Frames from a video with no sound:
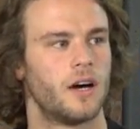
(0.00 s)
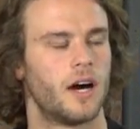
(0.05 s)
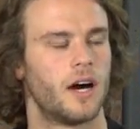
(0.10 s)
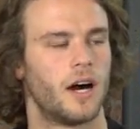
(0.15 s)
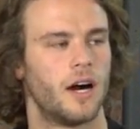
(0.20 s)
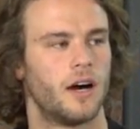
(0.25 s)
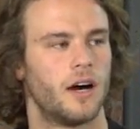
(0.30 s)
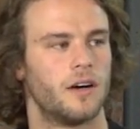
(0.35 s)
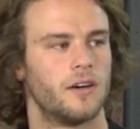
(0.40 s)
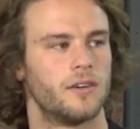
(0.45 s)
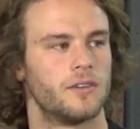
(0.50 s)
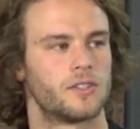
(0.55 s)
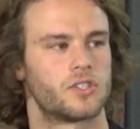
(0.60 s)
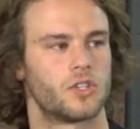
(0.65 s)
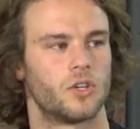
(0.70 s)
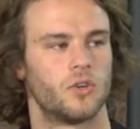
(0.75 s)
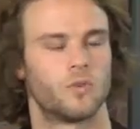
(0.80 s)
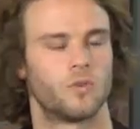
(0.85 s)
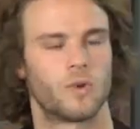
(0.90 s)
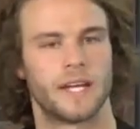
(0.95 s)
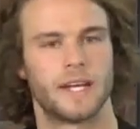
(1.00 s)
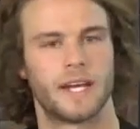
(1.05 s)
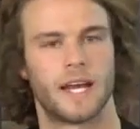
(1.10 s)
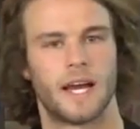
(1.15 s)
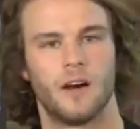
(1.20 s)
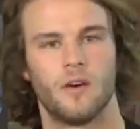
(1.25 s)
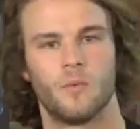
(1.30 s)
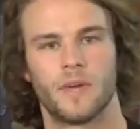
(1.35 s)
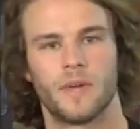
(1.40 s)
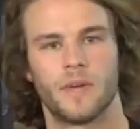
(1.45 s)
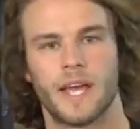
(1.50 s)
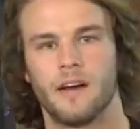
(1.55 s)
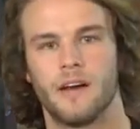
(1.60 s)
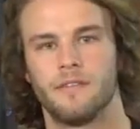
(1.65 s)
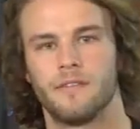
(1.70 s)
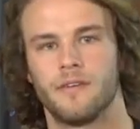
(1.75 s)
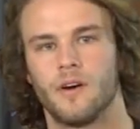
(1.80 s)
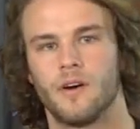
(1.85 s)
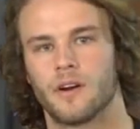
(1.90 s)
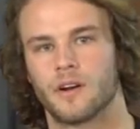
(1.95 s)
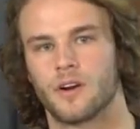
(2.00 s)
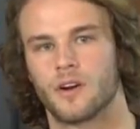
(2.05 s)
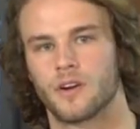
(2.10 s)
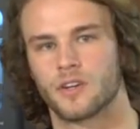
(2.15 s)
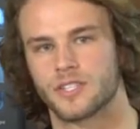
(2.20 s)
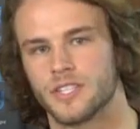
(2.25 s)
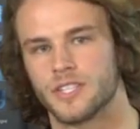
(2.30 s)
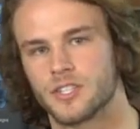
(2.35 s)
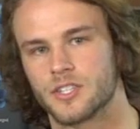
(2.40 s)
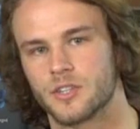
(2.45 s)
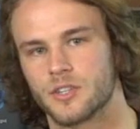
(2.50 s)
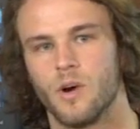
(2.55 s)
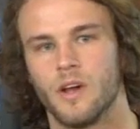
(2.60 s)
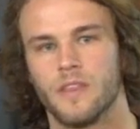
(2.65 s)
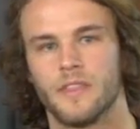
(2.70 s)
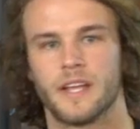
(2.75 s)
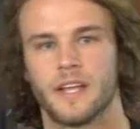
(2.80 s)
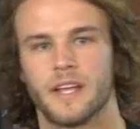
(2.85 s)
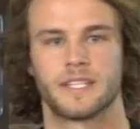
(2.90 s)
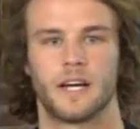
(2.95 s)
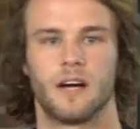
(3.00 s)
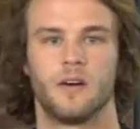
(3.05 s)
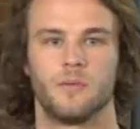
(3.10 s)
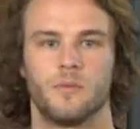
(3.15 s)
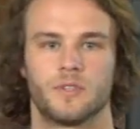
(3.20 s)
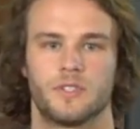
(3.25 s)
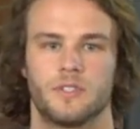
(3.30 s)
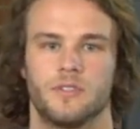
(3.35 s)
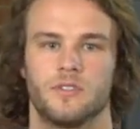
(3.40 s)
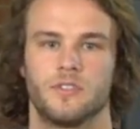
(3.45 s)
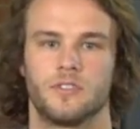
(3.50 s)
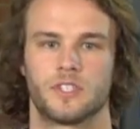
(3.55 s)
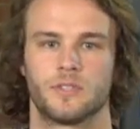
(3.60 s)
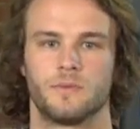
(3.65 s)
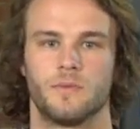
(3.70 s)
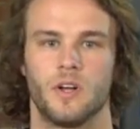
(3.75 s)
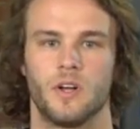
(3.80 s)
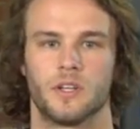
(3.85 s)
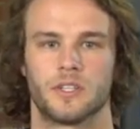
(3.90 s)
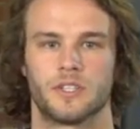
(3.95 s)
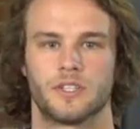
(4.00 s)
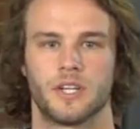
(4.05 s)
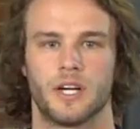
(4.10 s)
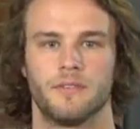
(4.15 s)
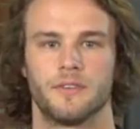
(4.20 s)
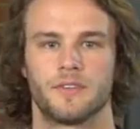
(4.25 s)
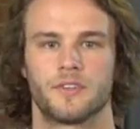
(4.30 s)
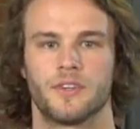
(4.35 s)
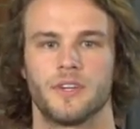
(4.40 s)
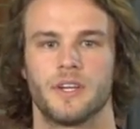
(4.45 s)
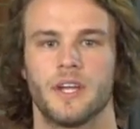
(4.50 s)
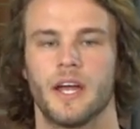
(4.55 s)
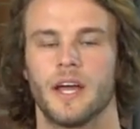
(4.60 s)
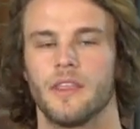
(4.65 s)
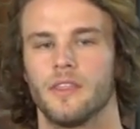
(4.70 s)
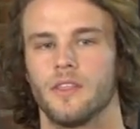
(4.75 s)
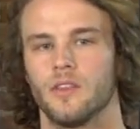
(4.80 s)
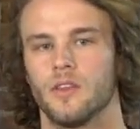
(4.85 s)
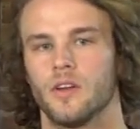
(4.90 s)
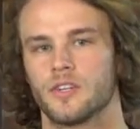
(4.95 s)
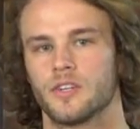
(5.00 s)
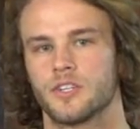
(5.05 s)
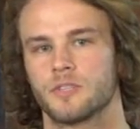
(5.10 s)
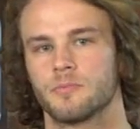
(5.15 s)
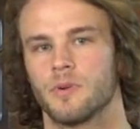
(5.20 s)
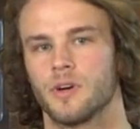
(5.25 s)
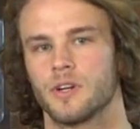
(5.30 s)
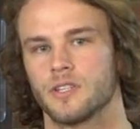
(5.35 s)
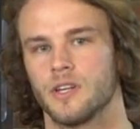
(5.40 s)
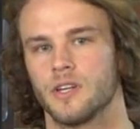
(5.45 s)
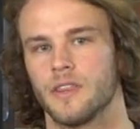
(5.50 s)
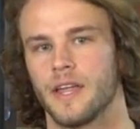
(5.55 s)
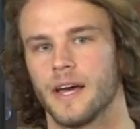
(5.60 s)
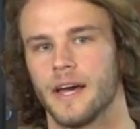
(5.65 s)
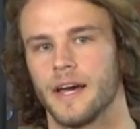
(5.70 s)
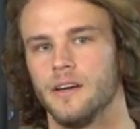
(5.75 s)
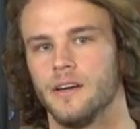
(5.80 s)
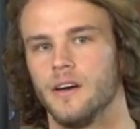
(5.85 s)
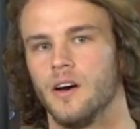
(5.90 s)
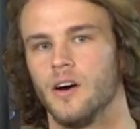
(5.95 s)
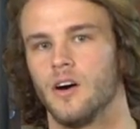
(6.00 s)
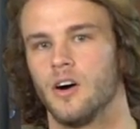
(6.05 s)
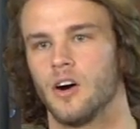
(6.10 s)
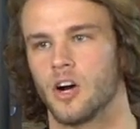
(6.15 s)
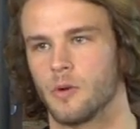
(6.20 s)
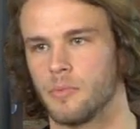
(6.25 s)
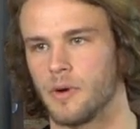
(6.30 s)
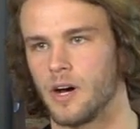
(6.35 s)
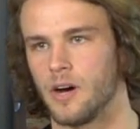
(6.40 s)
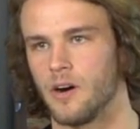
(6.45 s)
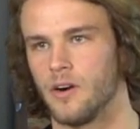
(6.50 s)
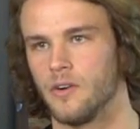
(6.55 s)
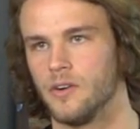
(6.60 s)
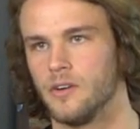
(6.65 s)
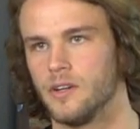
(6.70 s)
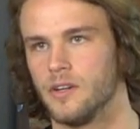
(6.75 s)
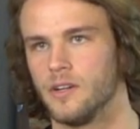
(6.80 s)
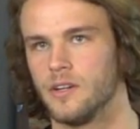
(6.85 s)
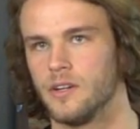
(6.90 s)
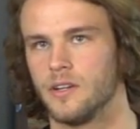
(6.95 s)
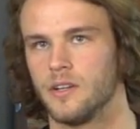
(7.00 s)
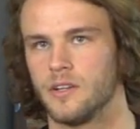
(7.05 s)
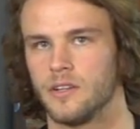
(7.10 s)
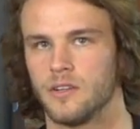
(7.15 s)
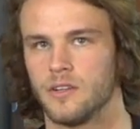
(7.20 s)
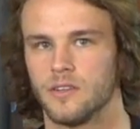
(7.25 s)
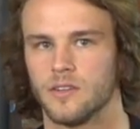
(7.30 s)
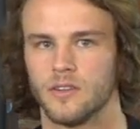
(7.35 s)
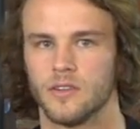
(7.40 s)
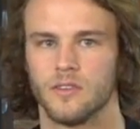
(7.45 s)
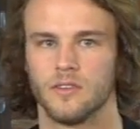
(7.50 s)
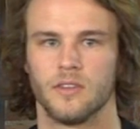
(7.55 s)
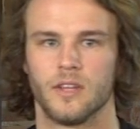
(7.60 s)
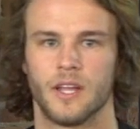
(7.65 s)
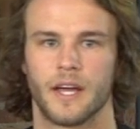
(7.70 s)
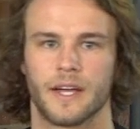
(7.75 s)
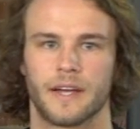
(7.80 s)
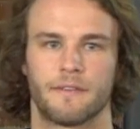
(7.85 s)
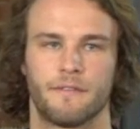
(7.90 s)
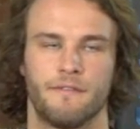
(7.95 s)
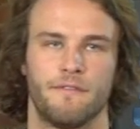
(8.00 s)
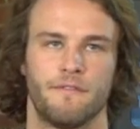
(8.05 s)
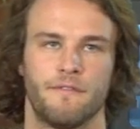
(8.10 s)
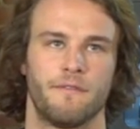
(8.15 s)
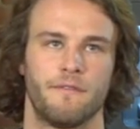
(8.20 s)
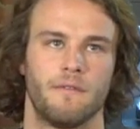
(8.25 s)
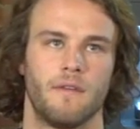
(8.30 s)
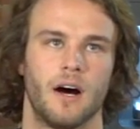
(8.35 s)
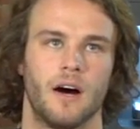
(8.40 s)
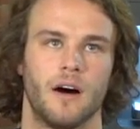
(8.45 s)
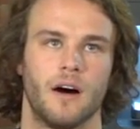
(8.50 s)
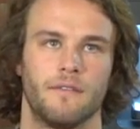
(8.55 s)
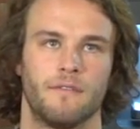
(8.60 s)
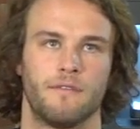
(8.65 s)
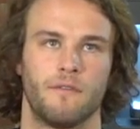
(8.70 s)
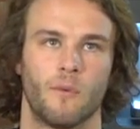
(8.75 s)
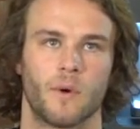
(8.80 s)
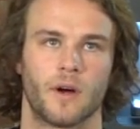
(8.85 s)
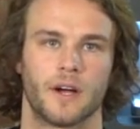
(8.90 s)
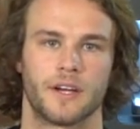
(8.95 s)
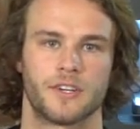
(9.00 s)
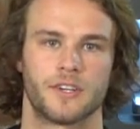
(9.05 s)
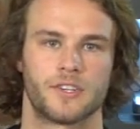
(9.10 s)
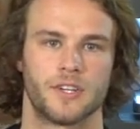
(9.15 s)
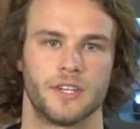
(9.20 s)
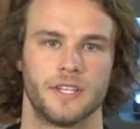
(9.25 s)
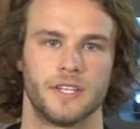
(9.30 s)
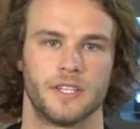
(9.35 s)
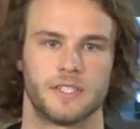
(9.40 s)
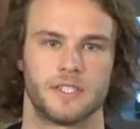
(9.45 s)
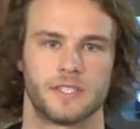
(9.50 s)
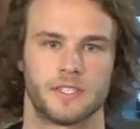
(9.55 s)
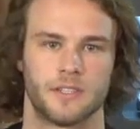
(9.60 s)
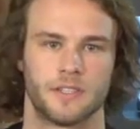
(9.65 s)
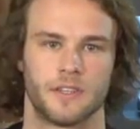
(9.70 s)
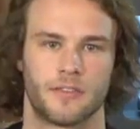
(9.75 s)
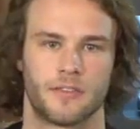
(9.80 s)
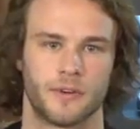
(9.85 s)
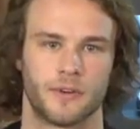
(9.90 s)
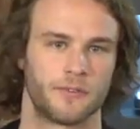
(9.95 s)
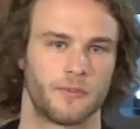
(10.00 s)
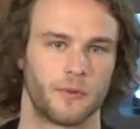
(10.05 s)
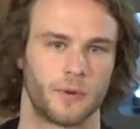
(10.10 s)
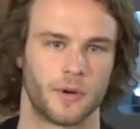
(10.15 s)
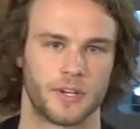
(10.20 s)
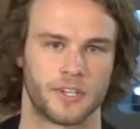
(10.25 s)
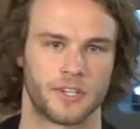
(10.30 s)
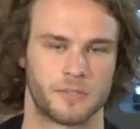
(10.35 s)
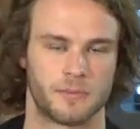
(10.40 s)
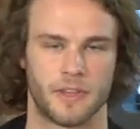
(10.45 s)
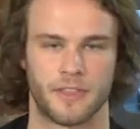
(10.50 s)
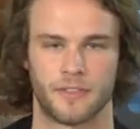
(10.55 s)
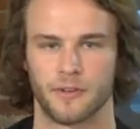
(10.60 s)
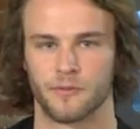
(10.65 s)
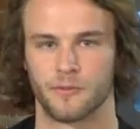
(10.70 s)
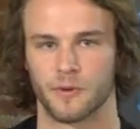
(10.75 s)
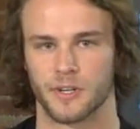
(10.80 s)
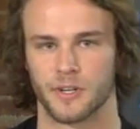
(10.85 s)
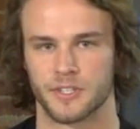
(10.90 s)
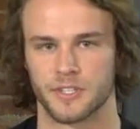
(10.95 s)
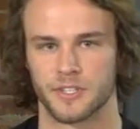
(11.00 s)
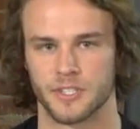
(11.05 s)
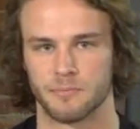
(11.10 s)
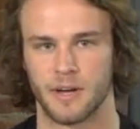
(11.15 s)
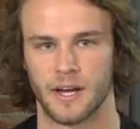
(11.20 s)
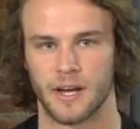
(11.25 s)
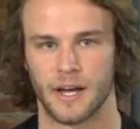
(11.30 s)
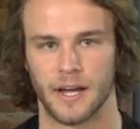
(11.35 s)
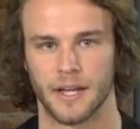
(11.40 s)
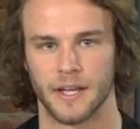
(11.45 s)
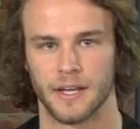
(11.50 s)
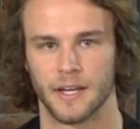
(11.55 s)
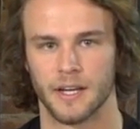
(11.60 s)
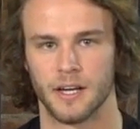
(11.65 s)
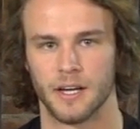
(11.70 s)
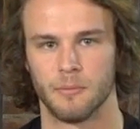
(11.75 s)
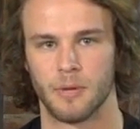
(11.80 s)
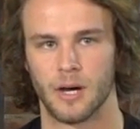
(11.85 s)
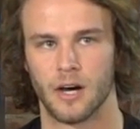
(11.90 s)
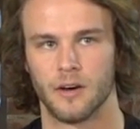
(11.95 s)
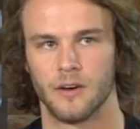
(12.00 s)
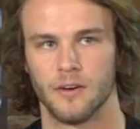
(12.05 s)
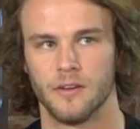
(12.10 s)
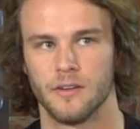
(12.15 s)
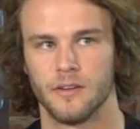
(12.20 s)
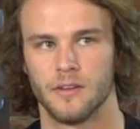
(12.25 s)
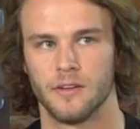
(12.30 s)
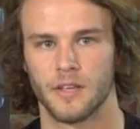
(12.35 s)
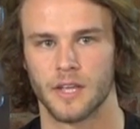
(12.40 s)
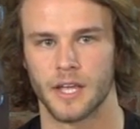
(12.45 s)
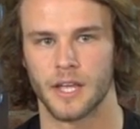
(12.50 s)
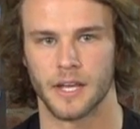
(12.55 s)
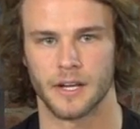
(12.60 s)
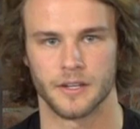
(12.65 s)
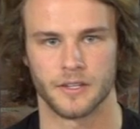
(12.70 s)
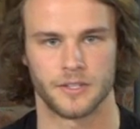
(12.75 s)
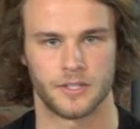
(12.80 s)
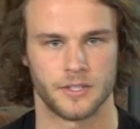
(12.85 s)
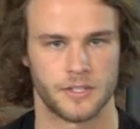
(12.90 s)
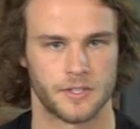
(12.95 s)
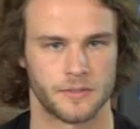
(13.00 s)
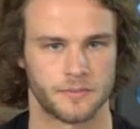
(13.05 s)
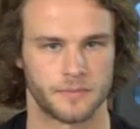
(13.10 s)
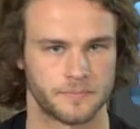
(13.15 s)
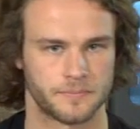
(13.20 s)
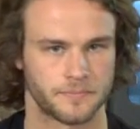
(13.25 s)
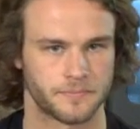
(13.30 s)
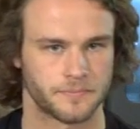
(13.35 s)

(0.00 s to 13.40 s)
so right now we have our sinter one that's out, which is a little smaller geometry, and the largest parts on that are about like 4 inches, 3 or 4 inches by 3 or 4 inches by about 8 inches.